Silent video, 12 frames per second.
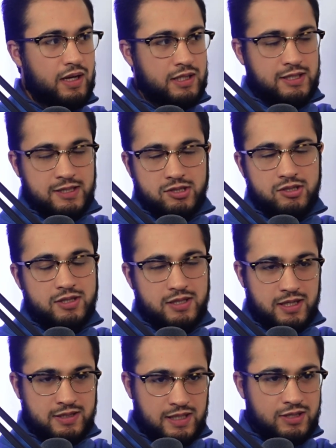
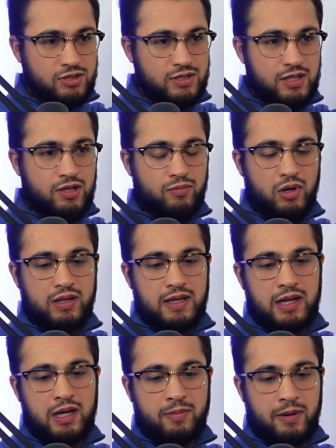It's interesting you brought
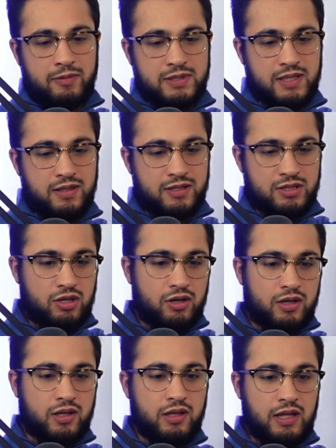that up. I recently saw a
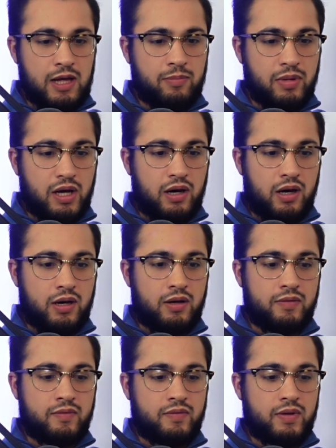clip
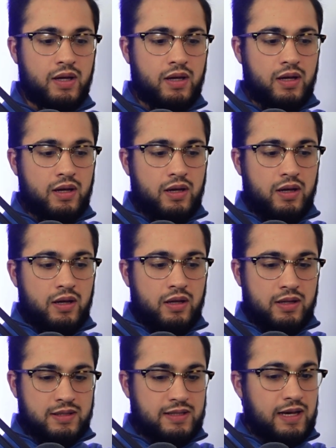of
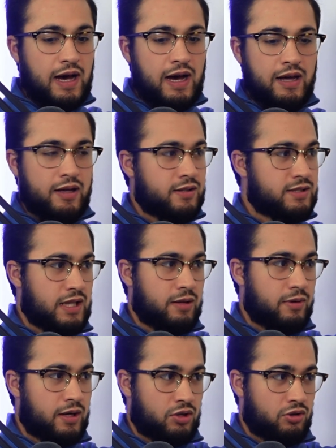this guy
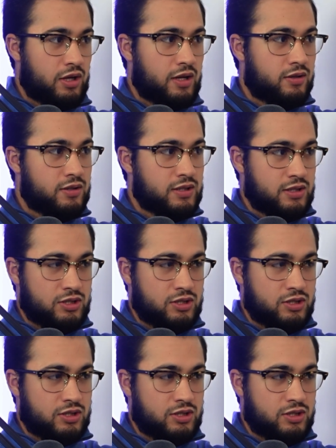celebrating New Year's in